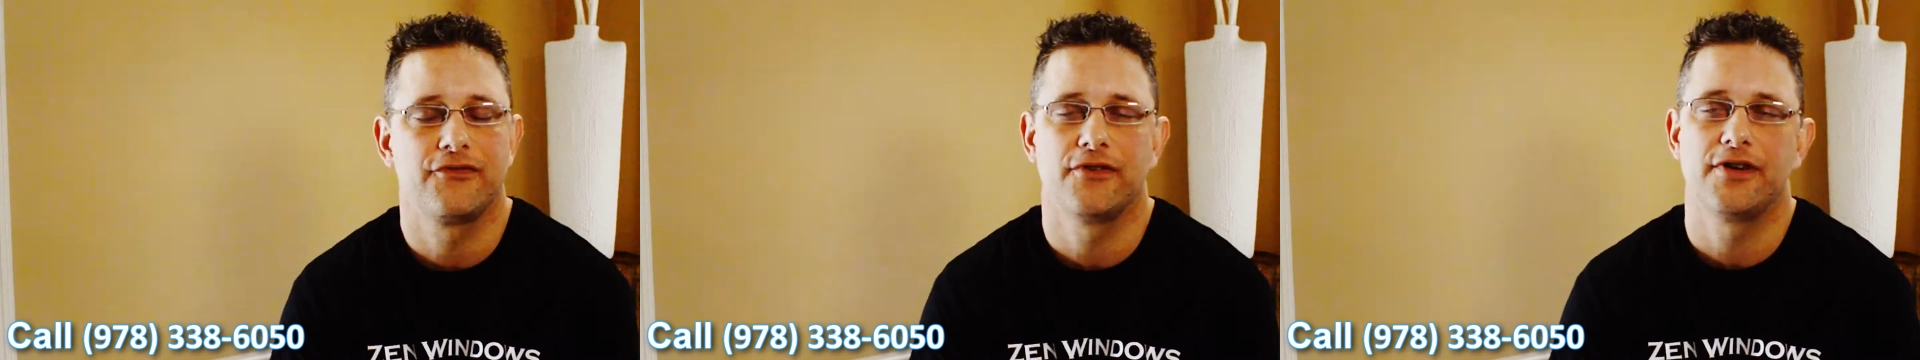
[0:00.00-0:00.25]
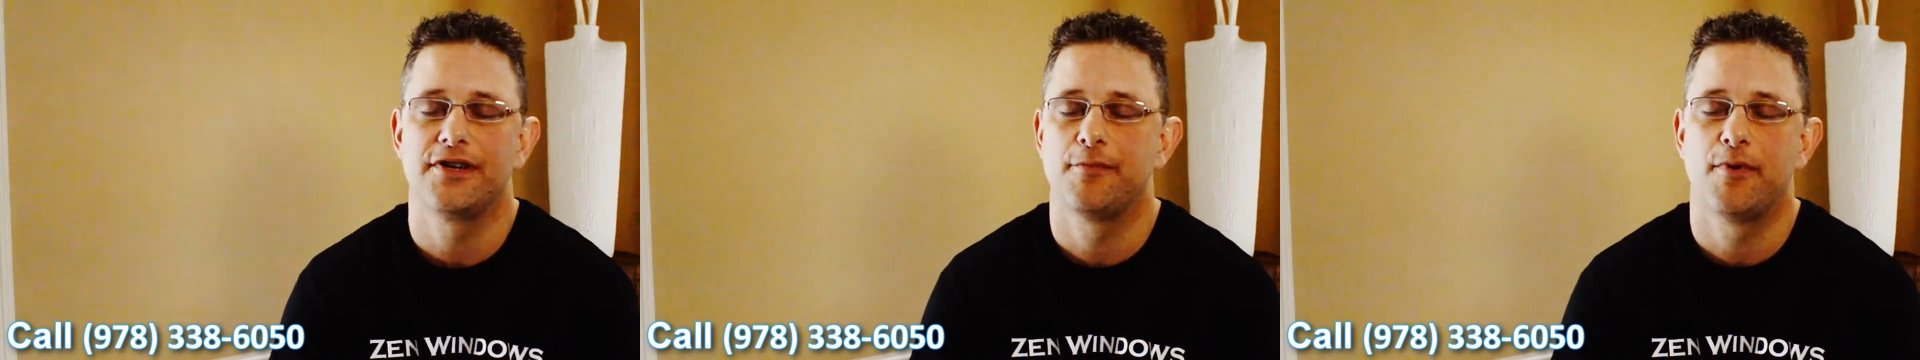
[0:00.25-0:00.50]

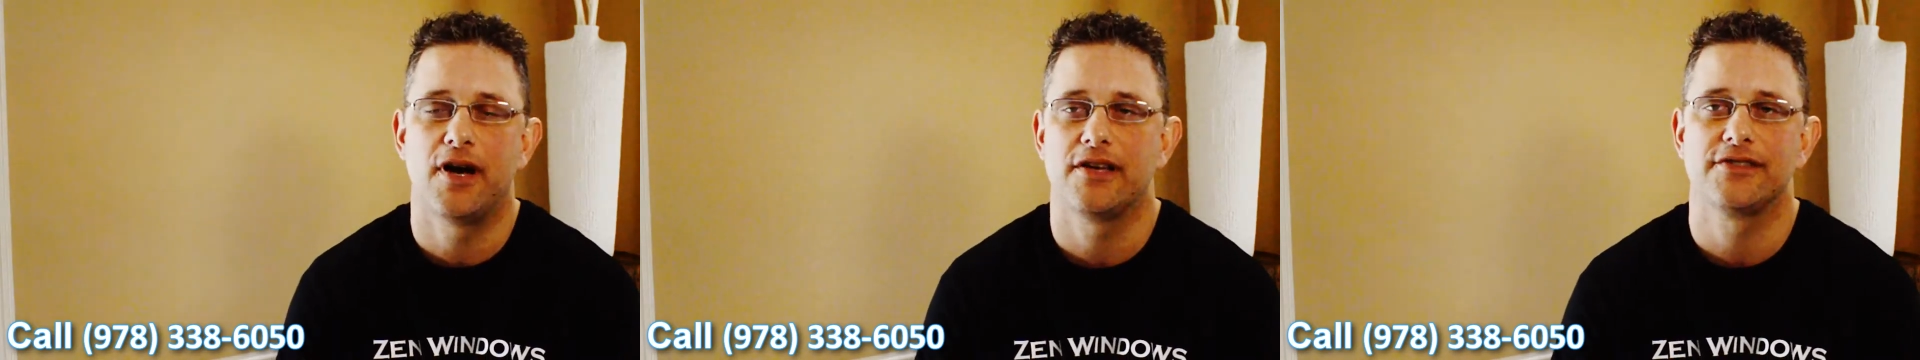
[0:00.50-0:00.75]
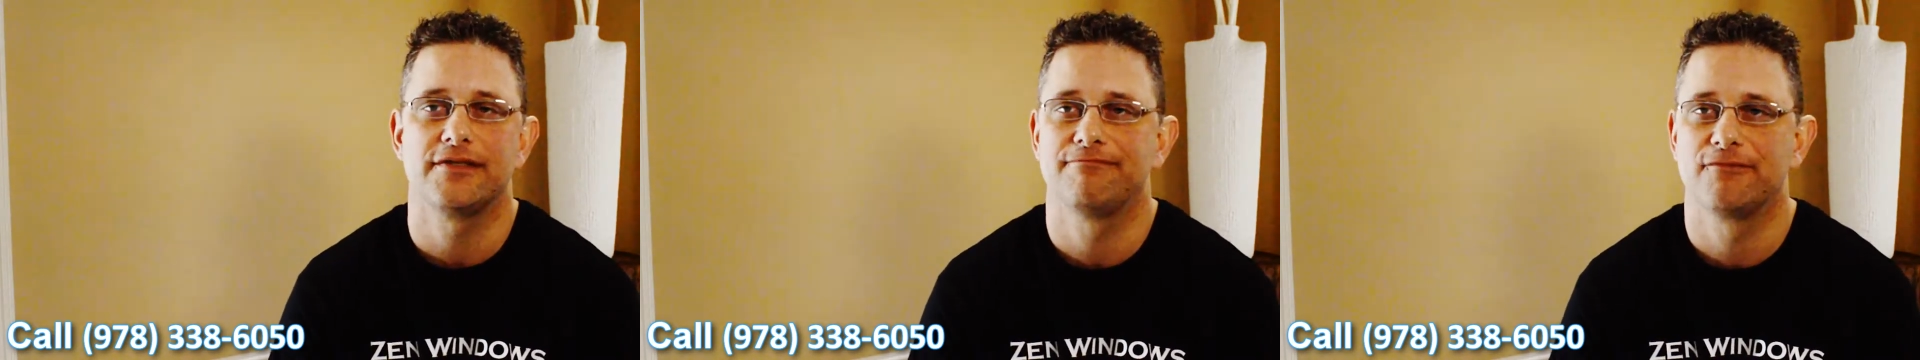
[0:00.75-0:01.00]
for a
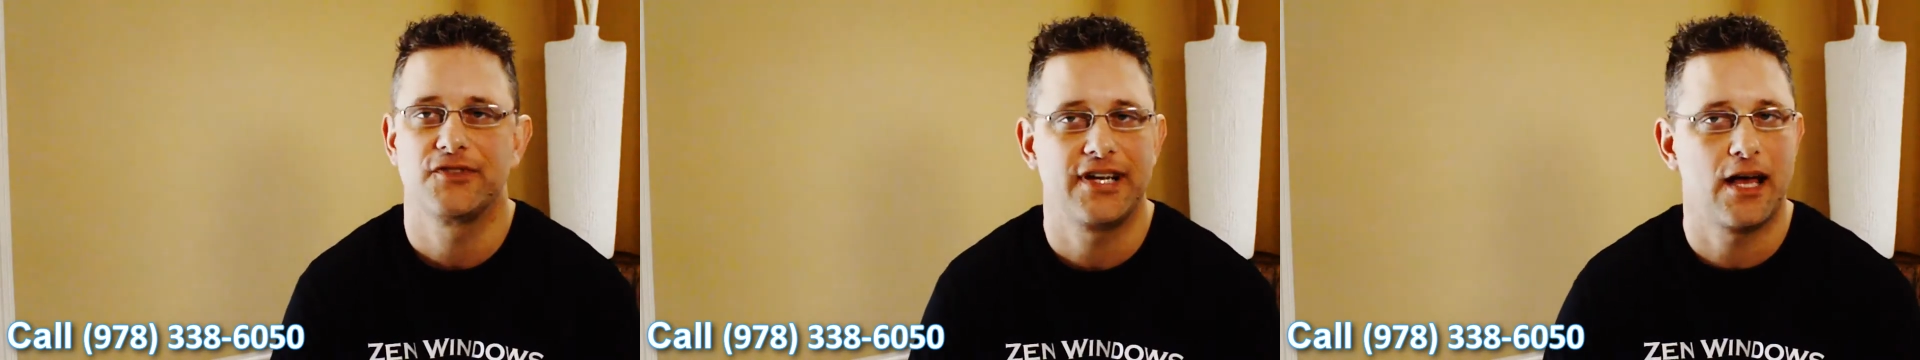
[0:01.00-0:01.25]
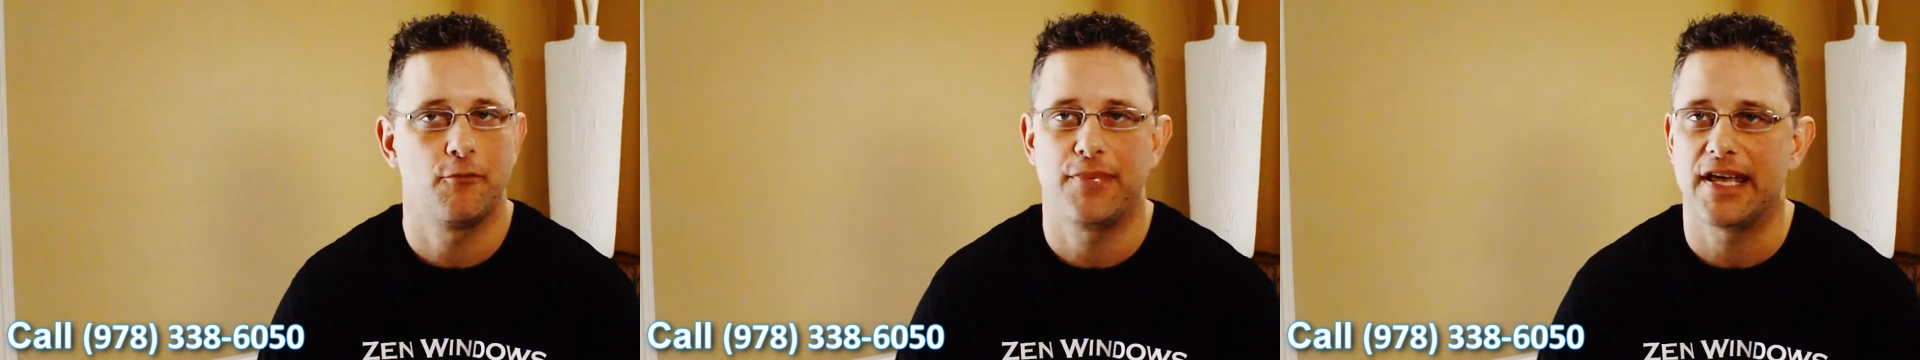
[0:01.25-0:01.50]
deposit,
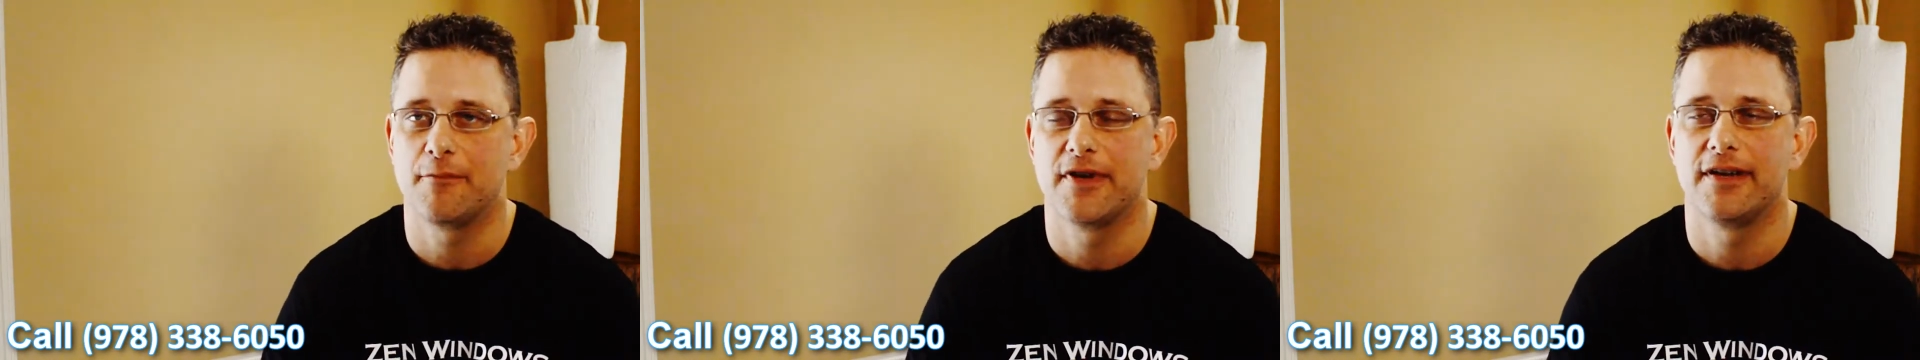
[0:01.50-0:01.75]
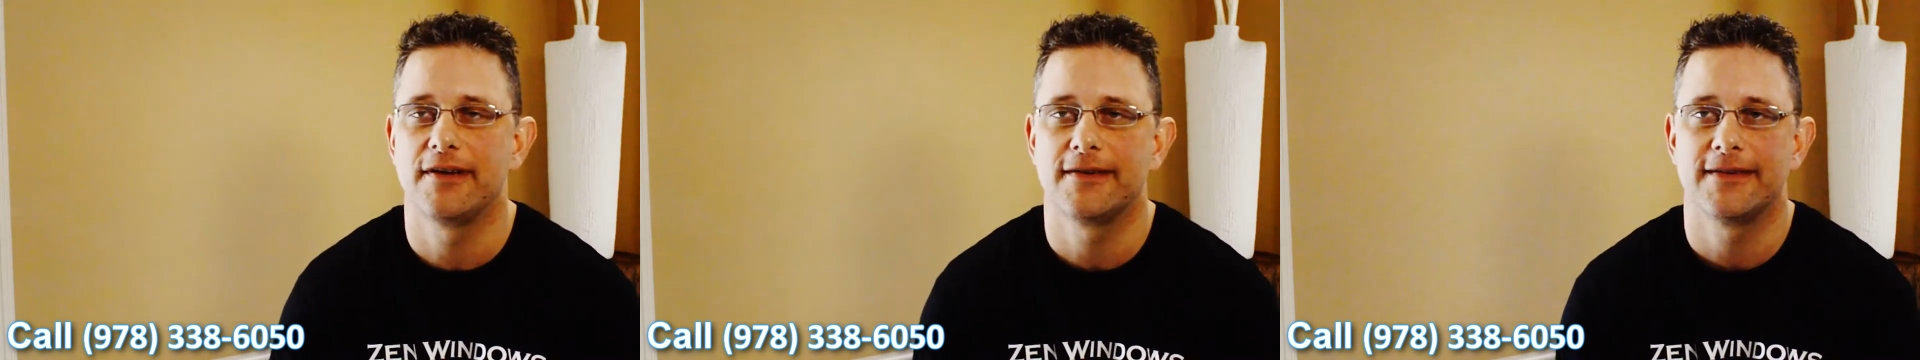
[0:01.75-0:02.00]
down payment.